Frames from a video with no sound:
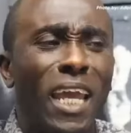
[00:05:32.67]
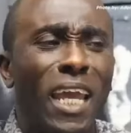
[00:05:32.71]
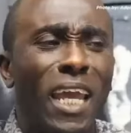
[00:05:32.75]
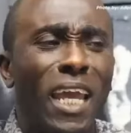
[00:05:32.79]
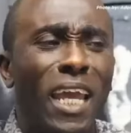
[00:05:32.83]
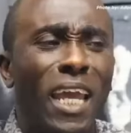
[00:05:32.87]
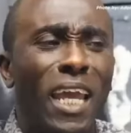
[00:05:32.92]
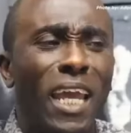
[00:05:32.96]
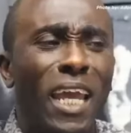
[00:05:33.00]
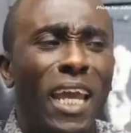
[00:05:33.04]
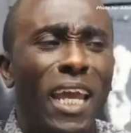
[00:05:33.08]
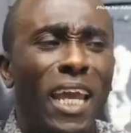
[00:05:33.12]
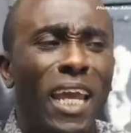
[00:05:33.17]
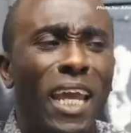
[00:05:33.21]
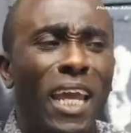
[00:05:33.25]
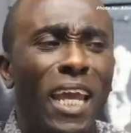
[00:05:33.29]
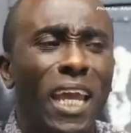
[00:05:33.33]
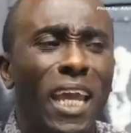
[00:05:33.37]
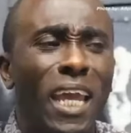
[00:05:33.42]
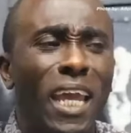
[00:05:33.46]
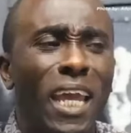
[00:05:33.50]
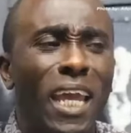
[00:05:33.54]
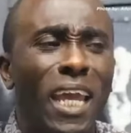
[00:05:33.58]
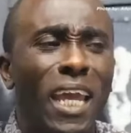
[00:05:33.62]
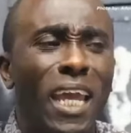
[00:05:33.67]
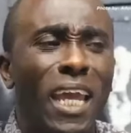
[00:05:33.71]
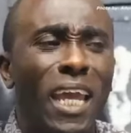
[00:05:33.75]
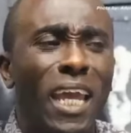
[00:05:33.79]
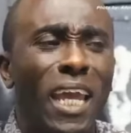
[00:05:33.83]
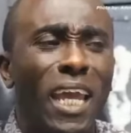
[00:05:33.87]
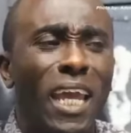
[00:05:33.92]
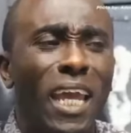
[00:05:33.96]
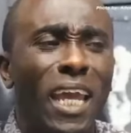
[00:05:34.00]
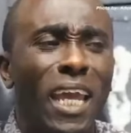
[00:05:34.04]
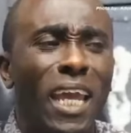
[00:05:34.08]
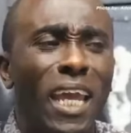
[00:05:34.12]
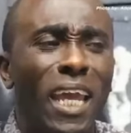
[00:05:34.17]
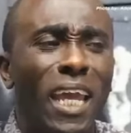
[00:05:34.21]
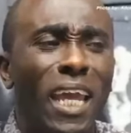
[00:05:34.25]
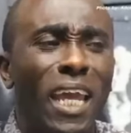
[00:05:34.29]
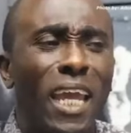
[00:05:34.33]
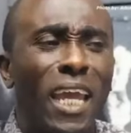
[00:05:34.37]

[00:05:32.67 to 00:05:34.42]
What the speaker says: (silence)